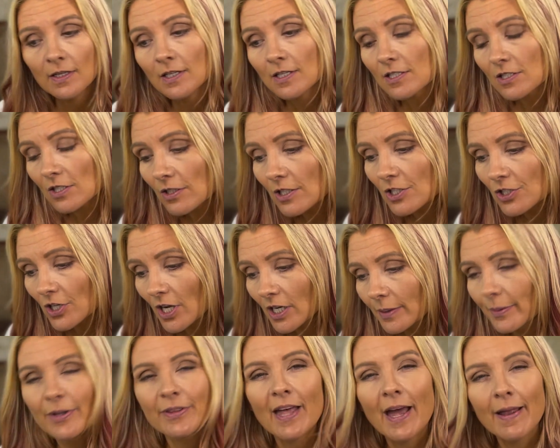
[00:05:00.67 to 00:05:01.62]
So let's talk
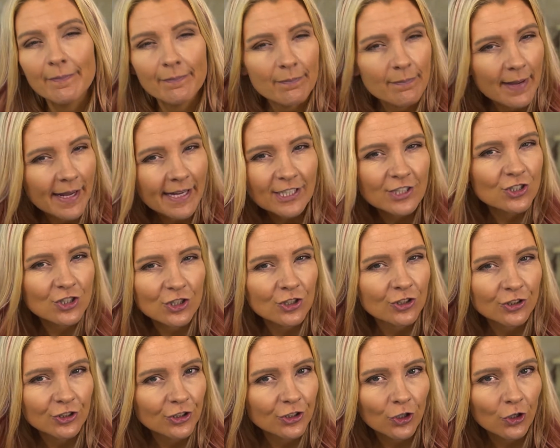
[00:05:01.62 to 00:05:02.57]
about that major
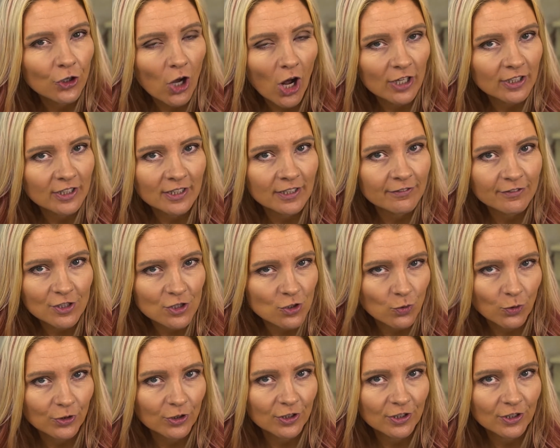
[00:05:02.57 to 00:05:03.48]
neurocognitive disorder